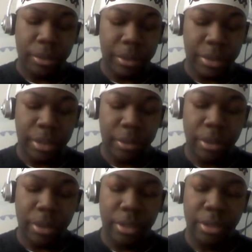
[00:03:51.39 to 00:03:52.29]
which is, of
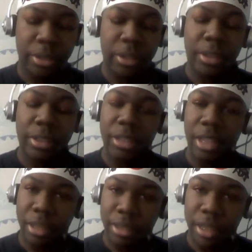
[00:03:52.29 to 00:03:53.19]
course,
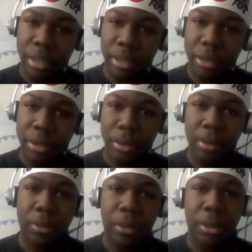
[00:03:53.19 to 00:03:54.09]
Chinese characters
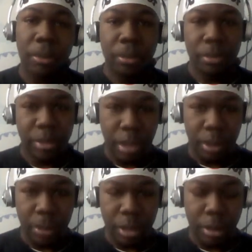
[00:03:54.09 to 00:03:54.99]
used for
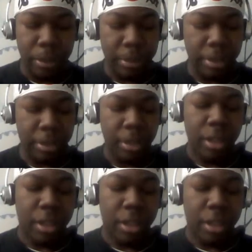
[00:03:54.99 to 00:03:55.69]
Japanese purposes.